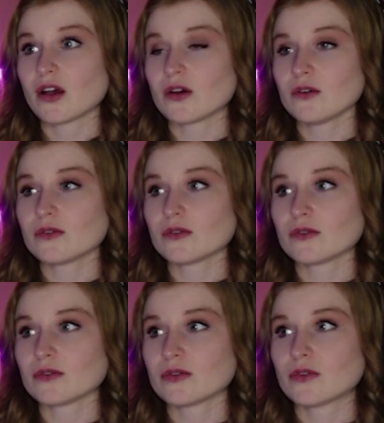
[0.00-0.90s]
Oh.
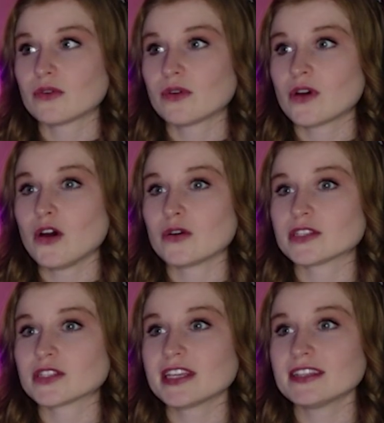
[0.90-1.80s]
Oh,
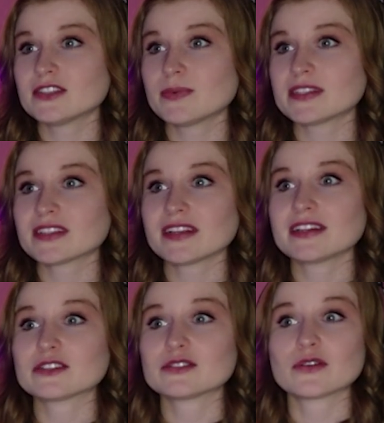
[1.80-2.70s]
so he's basically
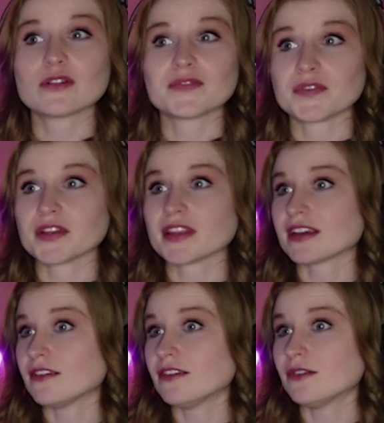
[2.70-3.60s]
in control of
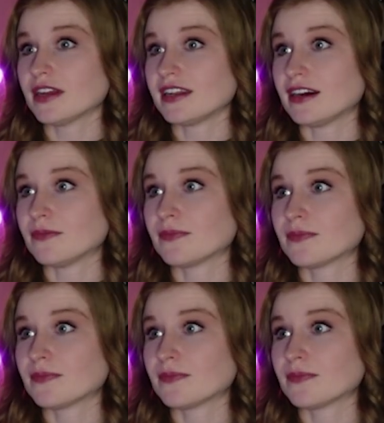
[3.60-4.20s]
everything right now.